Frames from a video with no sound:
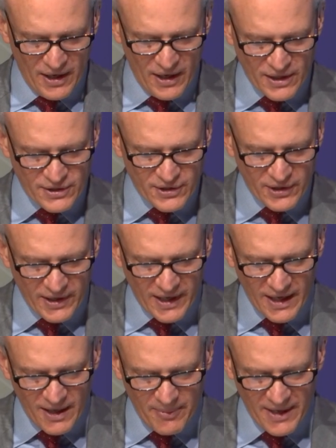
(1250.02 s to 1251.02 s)
let's turn a
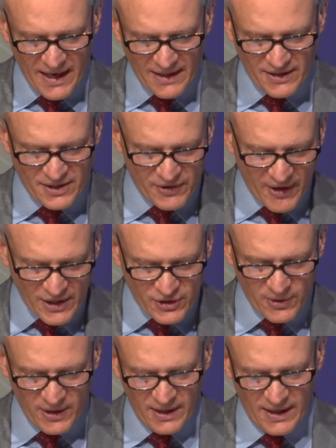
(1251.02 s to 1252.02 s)
little bit at the
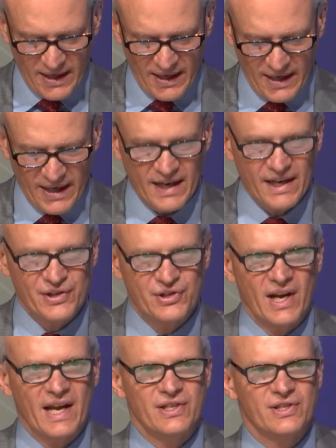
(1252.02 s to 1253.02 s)
structural
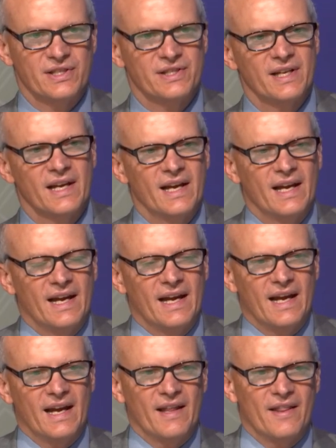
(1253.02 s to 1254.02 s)
changes
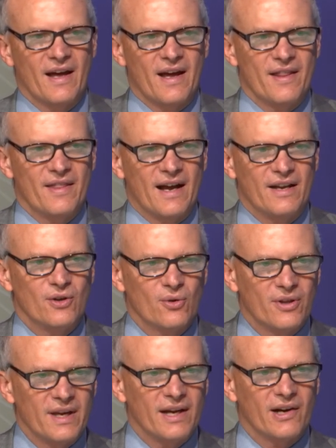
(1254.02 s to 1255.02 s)
that, that you
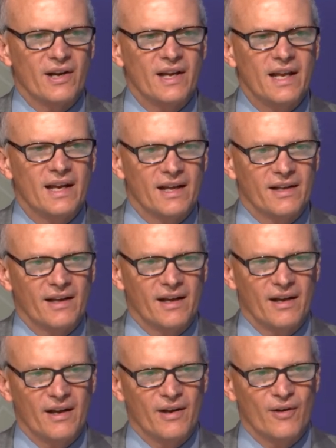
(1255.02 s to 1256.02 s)
think are needed
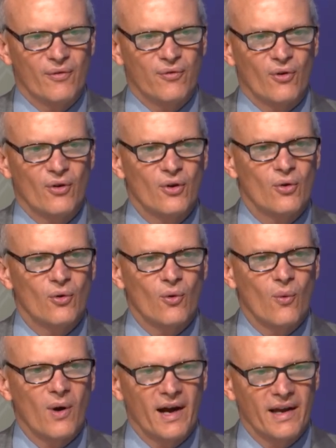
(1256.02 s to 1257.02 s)
for
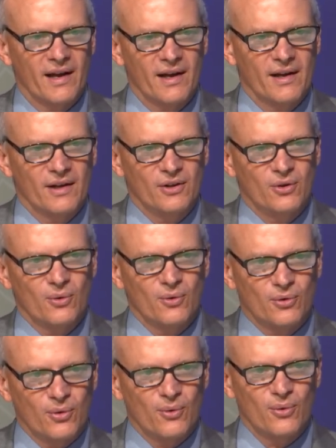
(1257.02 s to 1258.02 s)
Uruguay to,
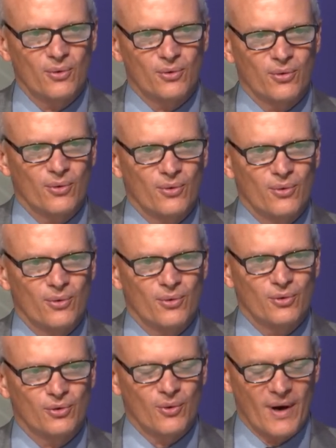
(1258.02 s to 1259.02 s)
to,
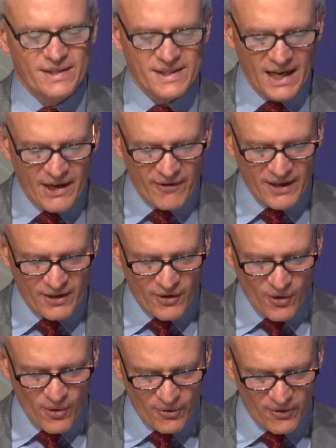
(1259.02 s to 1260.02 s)
to, to accelerate
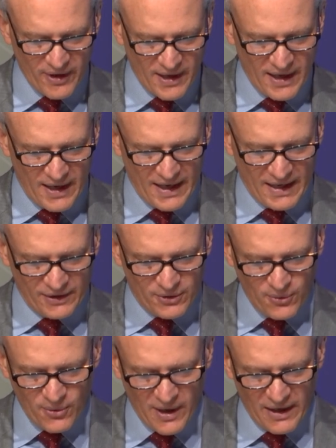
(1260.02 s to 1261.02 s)
growth and
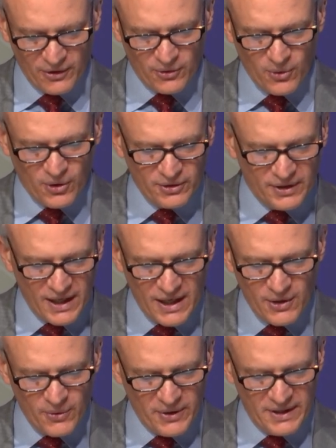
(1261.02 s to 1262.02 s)
to and to
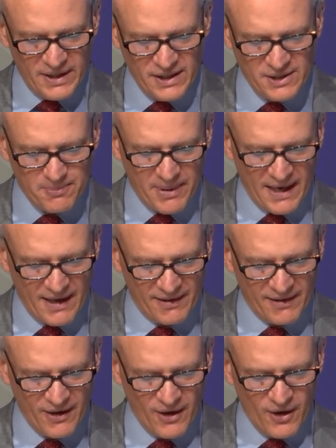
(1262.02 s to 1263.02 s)
continue in this
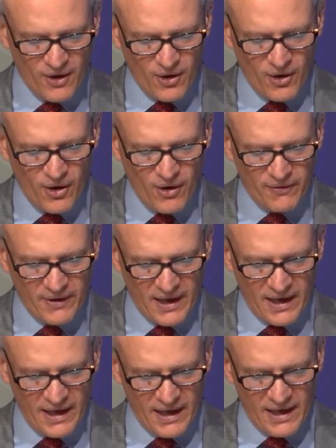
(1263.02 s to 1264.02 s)
path of uh,
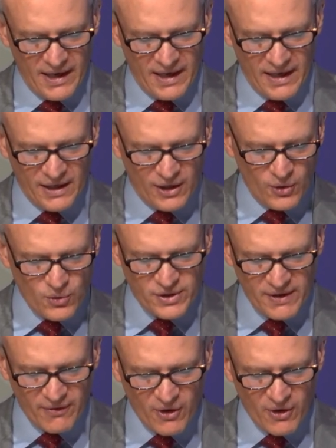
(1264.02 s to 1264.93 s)
inclusive